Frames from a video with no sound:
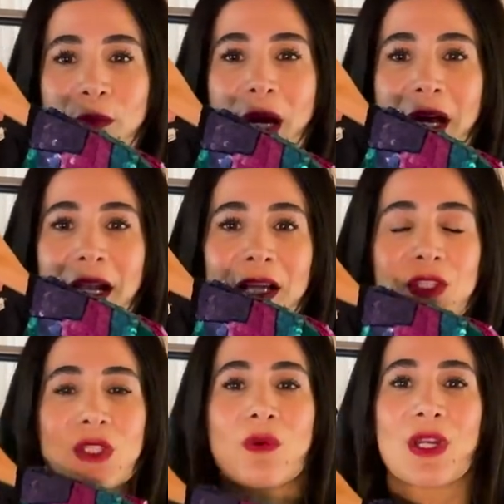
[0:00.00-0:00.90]
but I
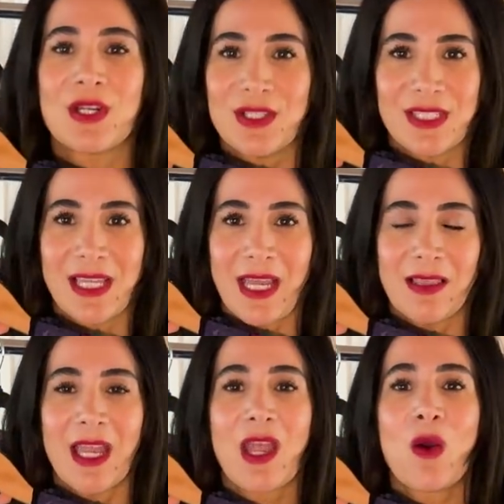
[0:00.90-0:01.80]
just wanted to say,
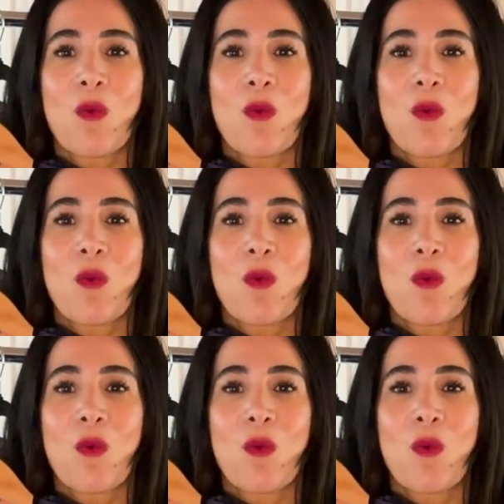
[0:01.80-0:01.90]
like,